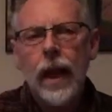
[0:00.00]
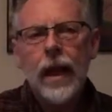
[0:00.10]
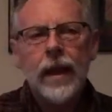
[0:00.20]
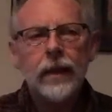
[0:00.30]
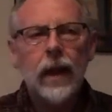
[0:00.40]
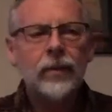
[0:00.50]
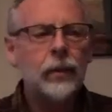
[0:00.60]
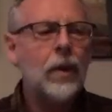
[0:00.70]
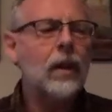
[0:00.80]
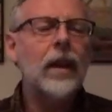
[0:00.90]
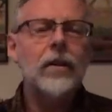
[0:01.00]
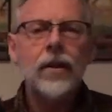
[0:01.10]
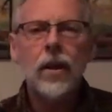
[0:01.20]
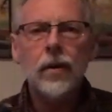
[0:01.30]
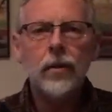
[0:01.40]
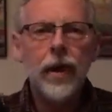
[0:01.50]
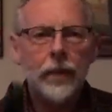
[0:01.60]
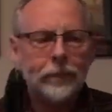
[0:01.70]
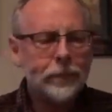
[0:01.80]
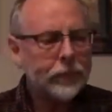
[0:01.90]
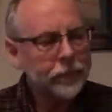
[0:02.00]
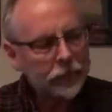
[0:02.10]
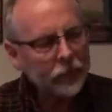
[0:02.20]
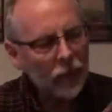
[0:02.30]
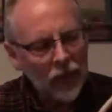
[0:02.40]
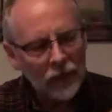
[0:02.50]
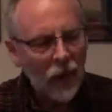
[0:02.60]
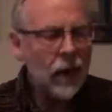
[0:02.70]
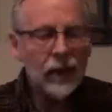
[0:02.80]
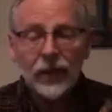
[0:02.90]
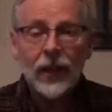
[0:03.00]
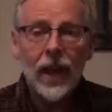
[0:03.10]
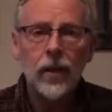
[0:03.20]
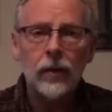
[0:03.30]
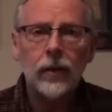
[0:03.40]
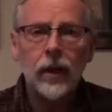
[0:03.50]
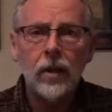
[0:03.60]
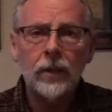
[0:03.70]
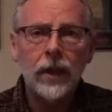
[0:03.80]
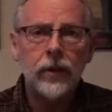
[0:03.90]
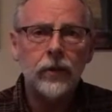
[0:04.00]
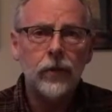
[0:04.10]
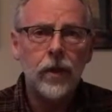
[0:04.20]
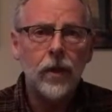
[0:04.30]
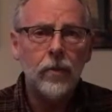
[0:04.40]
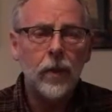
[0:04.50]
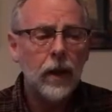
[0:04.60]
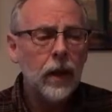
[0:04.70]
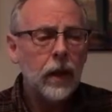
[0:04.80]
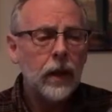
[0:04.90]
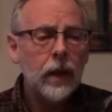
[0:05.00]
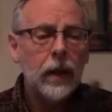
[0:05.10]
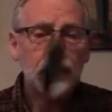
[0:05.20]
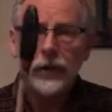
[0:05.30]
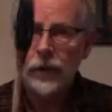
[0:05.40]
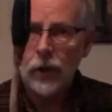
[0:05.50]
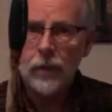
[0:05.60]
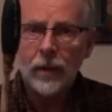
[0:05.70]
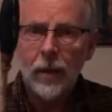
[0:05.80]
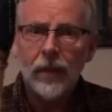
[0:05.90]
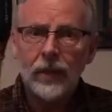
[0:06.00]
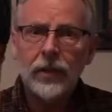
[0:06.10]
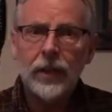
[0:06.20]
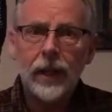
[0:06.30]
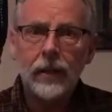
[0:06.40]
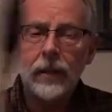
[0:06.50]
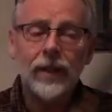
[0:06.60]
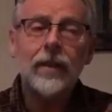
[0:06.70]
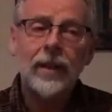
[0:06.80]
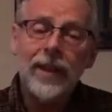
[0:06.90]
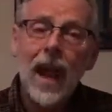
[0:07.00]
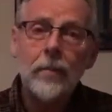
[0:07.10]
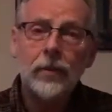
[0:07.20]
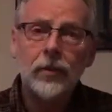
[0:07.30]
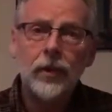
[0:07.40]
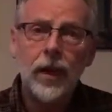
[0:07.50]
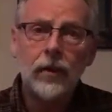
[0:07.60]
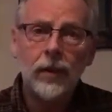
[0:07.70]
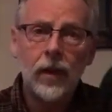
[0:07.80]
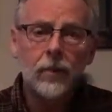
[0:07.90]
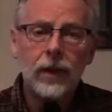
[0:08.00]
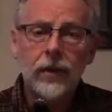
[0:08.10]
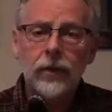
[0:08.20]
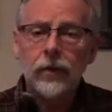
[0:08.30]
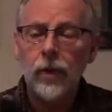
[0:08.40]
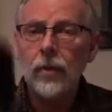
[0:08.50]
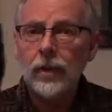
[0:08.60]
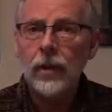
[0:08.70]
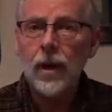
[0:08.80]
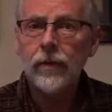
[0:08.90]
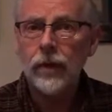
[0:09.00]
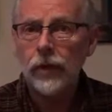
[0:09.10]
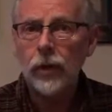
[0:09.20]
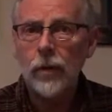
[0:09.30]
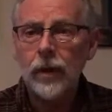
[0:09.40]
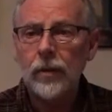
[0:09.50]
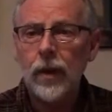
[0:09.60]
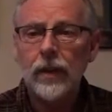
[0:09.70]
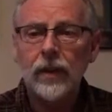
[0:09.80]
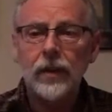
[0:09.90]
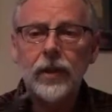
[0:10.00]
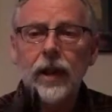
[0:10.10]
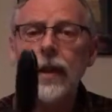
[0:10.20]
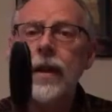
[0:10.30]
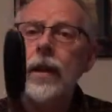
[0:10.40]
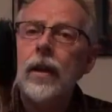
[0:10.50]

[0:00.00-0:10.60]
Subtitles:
And I just want to let you know that a lot of the sound that comes out of your drum is determined by the stick. The type of sound that comes out of your drum is often determined by the stick.